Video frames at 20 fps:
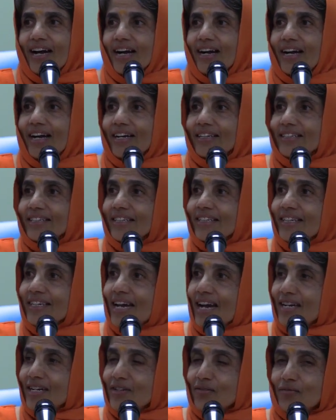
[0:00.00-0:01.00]
And he
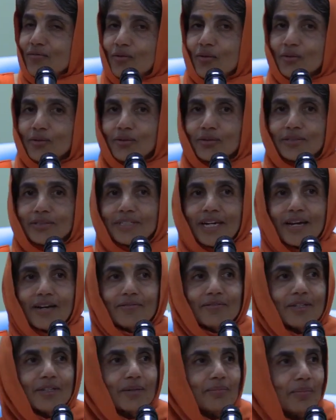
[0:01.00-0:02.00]
had a
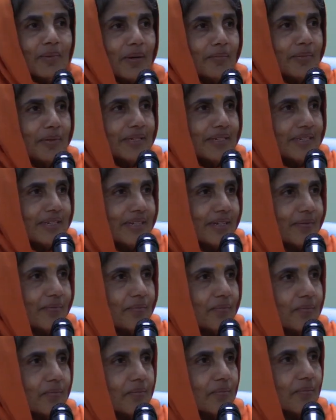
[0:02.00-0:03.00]
photographic memory.
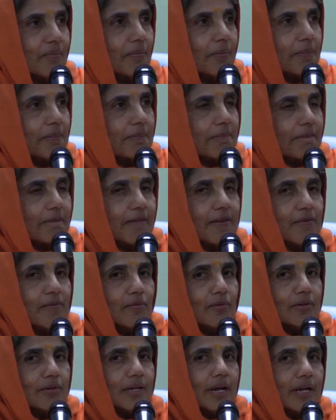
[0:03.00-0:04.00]
He
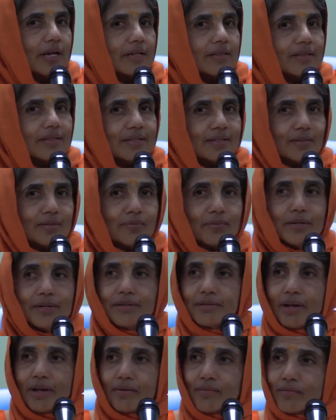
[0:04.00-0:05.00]
would get these
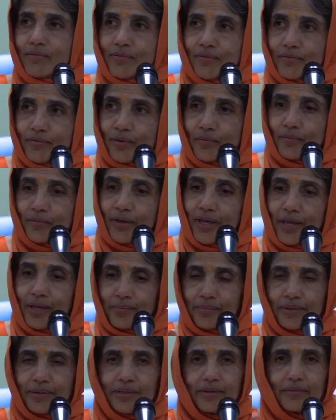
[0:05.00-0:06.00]
sweets, I don't know from where,
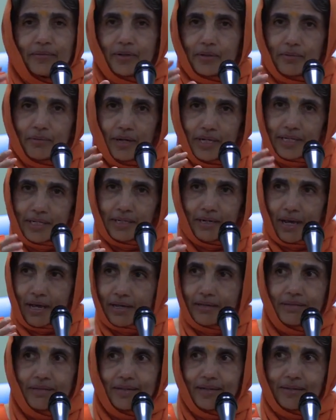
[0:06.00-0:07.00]
but they were quite
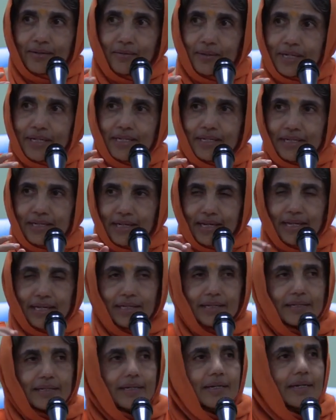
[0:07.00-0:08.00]
nice and quite
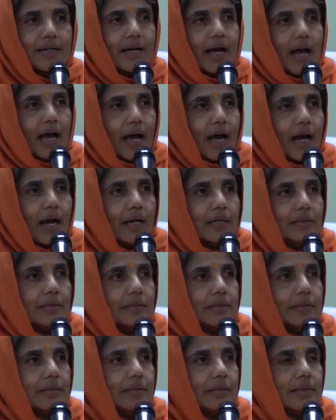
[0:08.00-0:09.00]
rare.
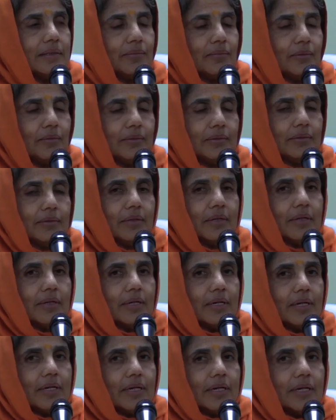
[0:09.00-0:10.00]
And he
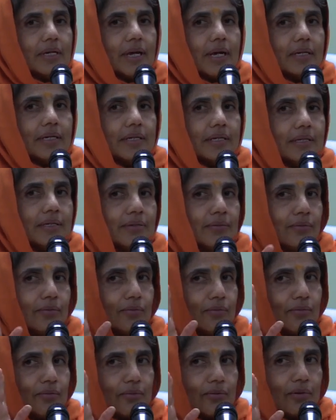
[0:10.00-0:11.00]

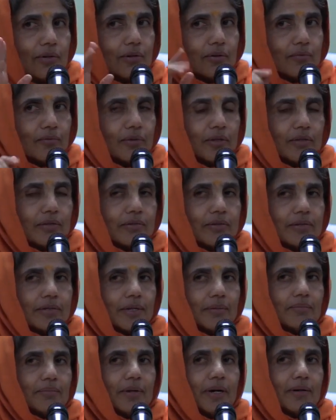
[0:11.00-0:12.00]
knew which
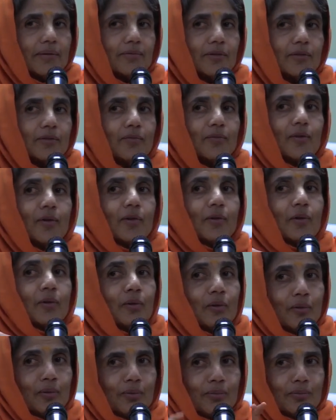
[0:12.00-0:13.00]
dabba was for
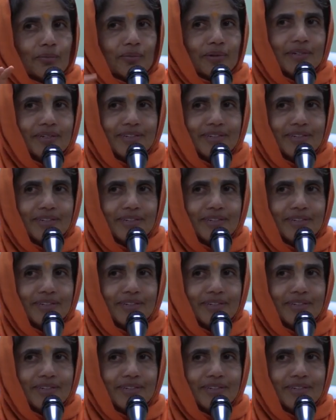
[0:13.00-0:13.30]
whom.